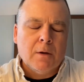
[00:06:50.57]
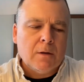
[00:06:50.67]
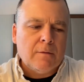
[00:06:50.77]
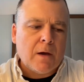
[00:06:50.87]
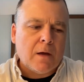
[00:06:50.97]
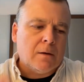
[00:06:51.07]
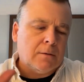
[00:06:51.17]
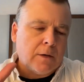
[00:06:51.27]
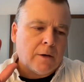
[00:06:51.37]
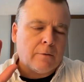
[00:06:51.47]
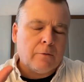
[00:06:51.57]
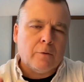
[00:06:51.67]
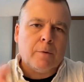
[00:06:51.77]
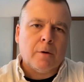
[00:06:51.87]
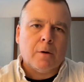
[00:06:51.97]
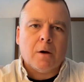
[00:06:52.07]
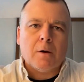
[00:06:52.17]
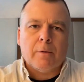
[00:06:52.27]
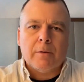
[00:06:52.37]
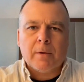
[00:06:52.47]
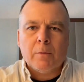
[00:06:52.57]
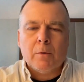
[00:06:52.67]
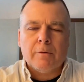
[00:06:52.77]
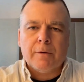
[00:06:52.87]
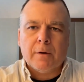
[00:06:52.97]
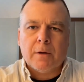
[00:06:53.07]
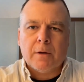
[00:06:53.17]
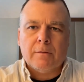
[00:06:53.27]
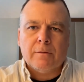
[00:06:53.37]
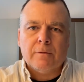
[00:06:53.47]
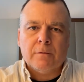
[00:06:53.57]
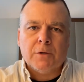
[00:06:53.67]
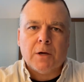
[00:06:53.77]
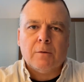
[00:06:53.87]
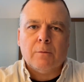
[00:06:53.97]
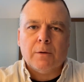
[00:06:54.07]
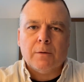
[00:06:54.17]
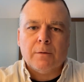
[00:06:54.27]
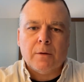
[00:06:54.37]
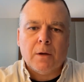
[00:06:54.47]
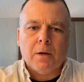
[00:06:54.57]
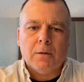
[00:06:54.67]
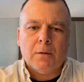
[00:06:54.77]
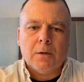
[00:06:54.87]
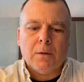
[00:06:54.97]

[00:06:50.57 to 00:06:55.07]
They've got an entire group on algorithmic warfare that I've chatted with, and